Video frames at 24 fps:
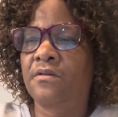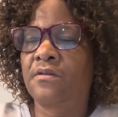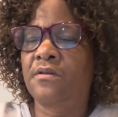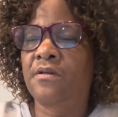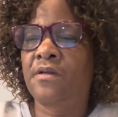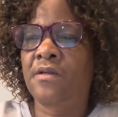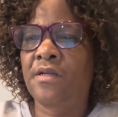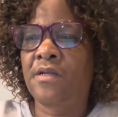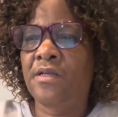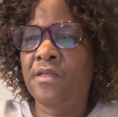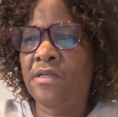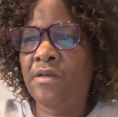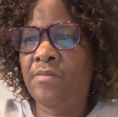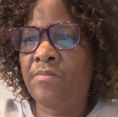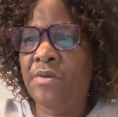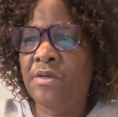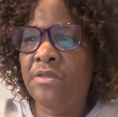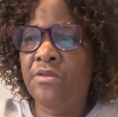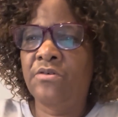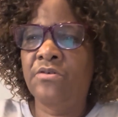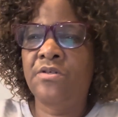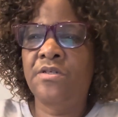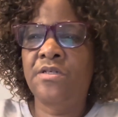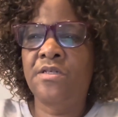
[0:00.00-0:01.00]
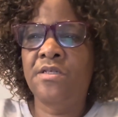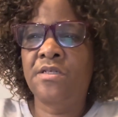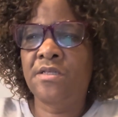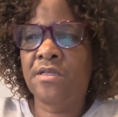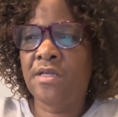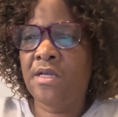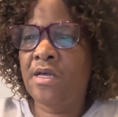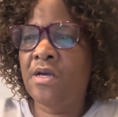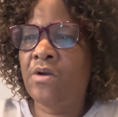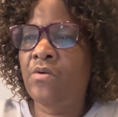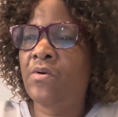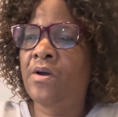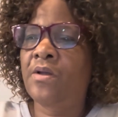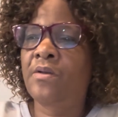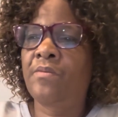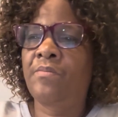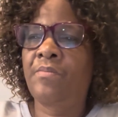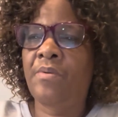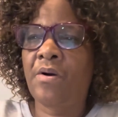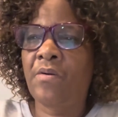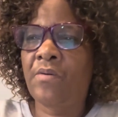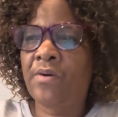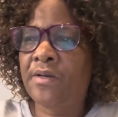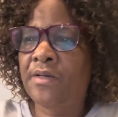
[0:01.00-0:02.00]
Another method is
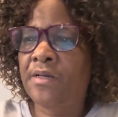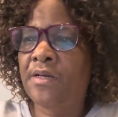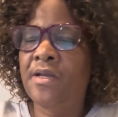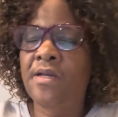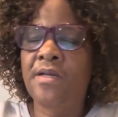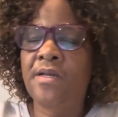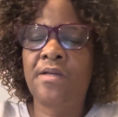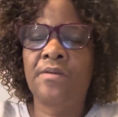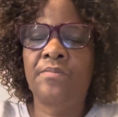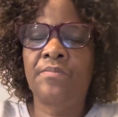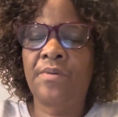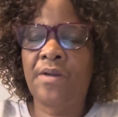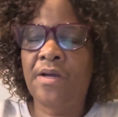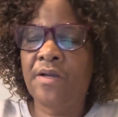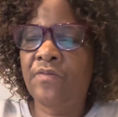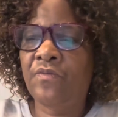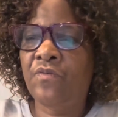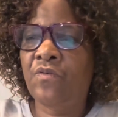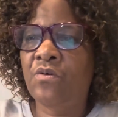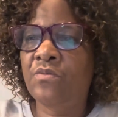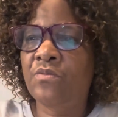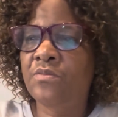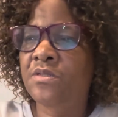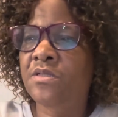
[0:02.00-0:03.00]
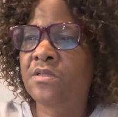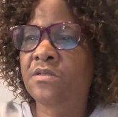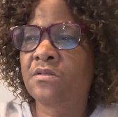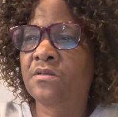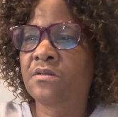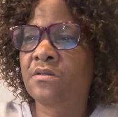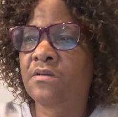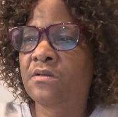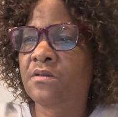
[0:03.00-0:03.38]
A1-powered learning platforms.